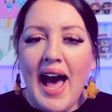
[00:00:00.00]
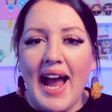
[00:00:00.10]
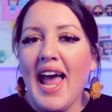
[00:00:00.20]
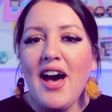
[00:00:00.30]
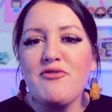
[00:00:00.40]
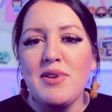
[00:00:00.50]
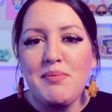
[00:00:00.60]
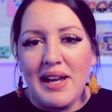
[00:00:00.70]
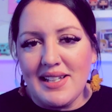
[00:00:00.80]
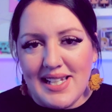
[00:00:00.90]
I have been
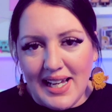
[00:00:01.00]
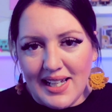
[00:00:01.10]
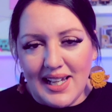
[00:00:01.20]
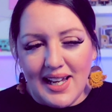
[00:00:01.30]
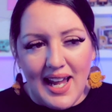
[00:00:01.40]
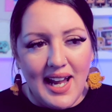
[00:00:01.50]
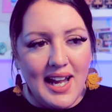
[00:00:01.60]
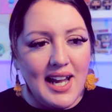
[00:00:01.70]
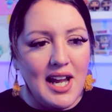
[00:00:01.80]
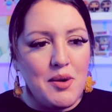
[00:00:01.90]
maintaining
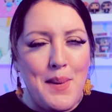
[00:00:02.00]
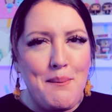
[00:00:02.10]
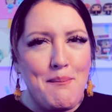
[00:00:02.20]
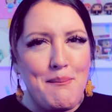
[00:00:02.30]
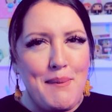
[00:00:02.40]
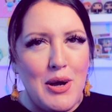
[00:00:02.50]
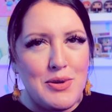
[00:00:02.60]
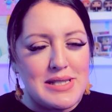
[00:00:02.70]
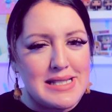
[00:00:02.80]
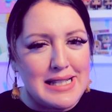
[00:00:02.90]
a
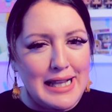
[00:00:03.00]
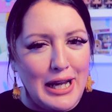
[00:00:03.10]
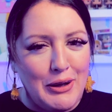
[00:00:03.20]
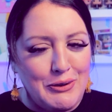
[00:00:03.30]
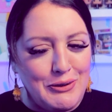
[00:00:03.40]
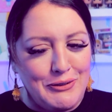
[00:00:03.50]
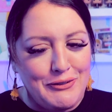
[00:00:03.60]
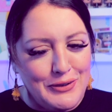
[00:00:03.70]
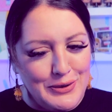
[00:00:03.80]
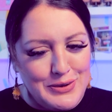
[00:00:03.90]
mostly whole
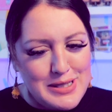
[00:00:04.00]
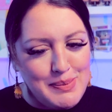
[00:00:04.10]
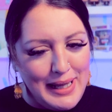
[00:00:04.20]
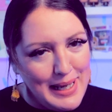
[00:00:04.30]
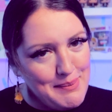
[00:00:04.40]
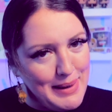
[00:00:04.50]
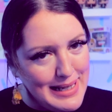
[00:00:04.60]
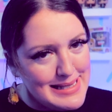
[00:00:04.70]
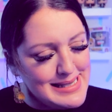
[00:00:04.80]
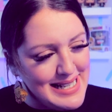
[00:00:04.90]
foods
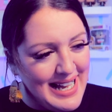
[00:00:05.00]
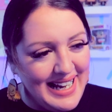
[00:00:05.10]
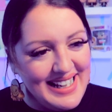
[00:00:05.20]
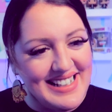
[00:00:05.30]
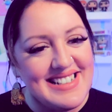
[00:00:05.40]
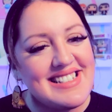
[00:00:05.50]
plant-based diet.